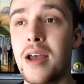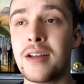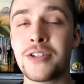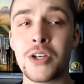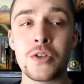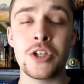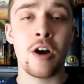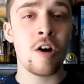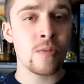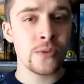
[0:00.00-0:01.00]
until she
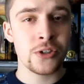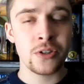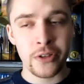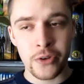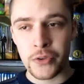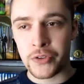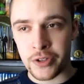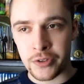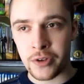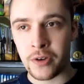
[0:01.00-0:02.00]
harms her little
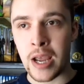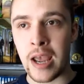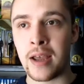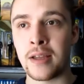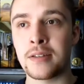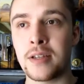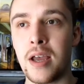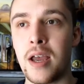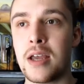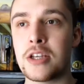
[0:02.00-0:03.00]
sister and
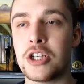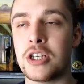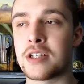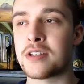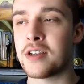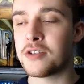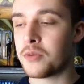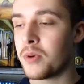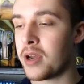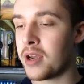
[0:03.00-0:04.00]
she is sent
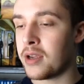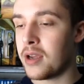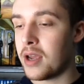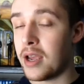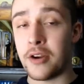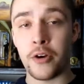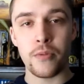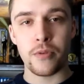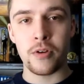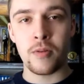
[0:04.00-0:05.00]
away in
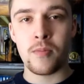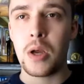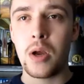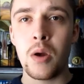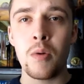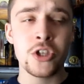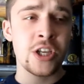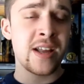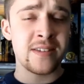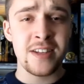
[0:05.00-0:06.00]
her room where
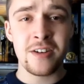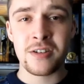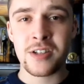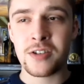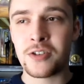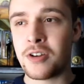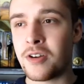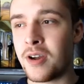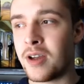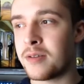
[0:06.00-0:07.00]
she can't see her
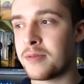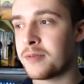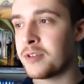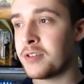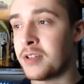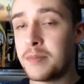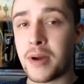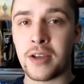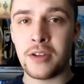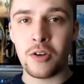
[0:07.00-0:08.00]
sister and seen
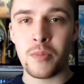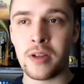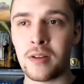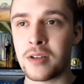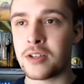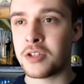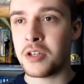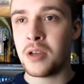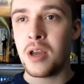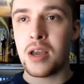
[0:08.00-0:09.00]
by humans because
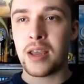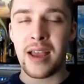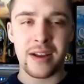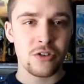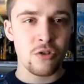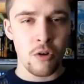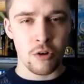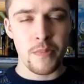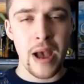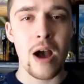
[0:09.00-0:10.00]
she can't control her
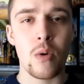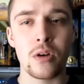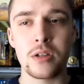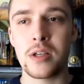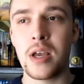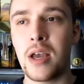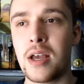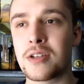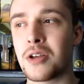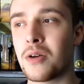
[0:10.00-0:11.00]
powers.
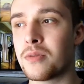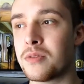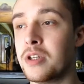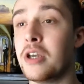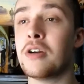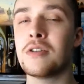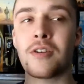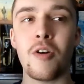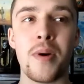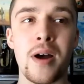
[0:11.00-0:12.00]
So years
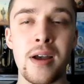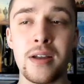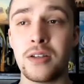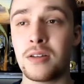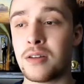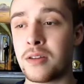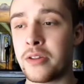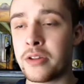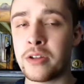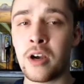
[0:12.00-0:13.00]
go by and
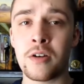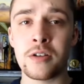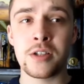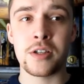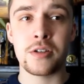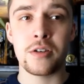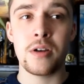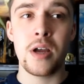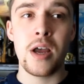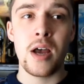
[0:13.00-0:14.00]
the younger sister,